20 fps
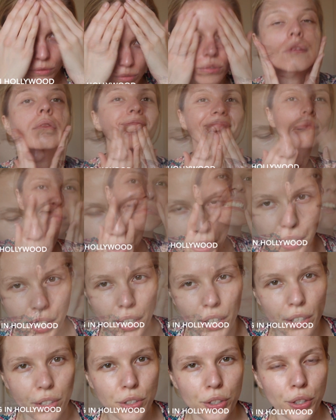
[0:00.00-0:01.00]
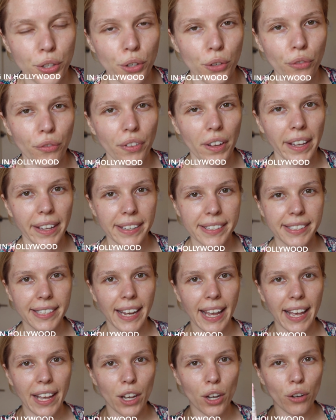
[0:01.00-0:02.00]
I use the Too Faced
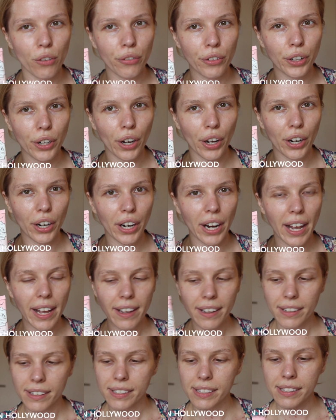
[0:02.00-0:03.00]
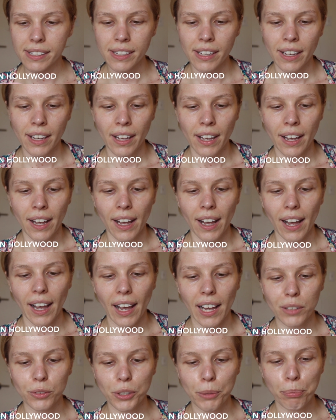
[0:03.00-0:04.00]
Hangover RX
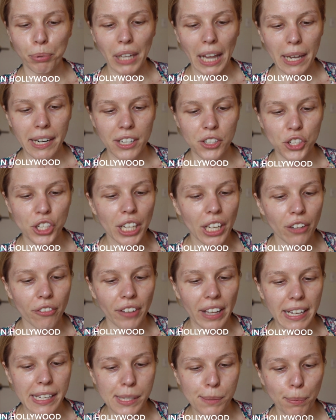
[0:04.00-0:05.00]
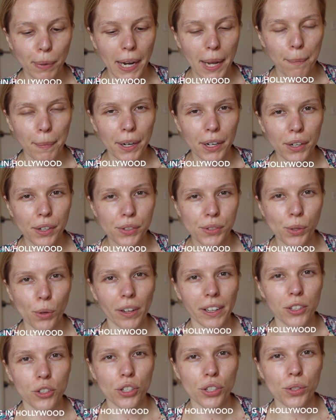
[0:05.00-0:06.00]
Replenishing Face Primer. So
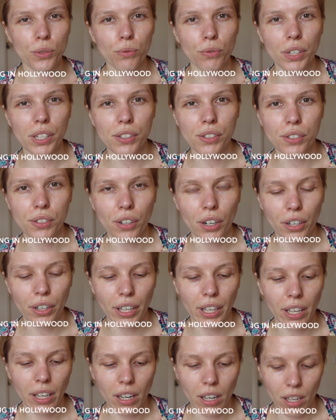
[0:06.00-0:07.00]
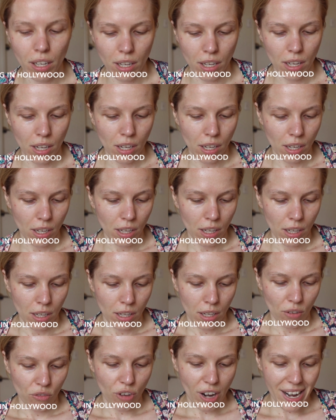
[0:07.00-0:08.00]
I just restarted
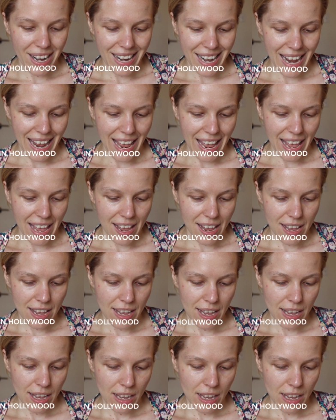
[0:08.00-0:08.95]
Retin-A.